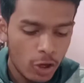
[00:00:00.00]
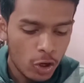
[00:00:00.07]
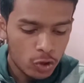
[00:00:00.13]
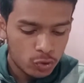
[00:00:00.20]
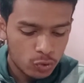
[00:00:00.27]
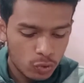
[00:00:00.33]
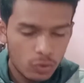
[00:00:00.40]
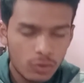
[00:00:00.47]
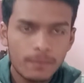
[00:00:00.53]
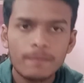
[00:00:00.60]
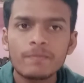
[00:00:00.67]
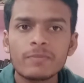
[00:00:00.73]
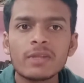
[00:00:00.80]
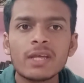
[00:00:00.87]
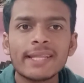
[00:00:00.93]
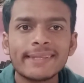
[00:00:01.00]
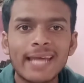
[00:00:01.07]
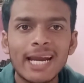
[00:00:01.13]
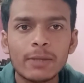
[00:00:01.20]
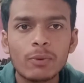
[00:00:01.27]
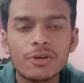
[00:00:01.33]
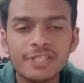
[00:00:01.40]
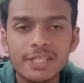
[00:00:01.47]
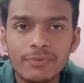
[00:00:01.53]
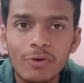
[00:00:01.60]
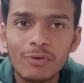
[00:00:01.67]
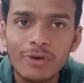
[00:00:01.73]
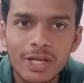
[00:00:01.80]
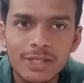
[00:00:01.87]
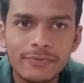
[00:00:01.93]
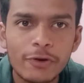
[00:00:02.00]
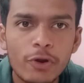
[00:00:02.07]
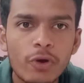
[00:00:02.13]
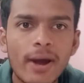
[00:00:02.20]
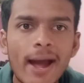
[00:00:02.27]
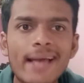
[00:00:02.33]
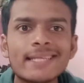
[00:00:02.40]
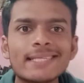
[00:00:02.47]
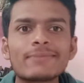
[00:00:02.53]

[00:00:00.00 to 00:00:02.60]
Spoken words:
So that was it for today's video, guys.